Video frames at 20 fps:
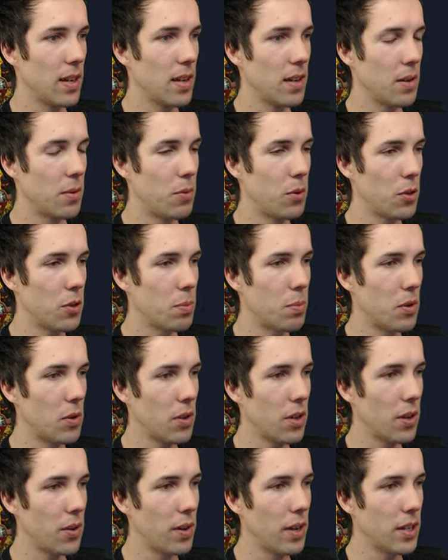Rus
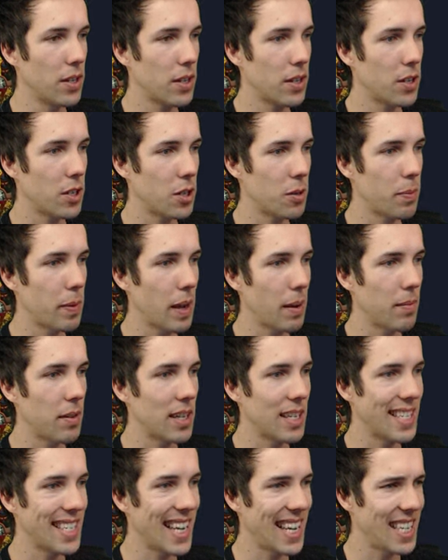monk units could spam the
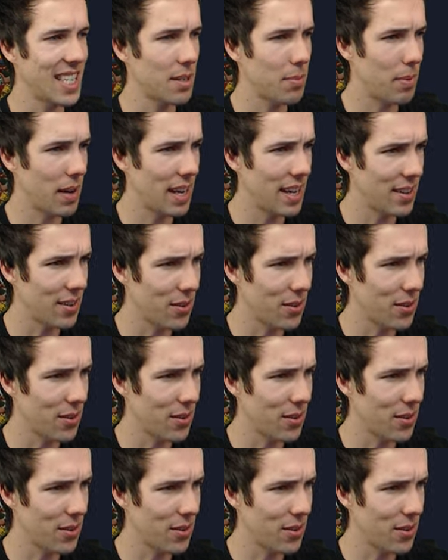Saints Blade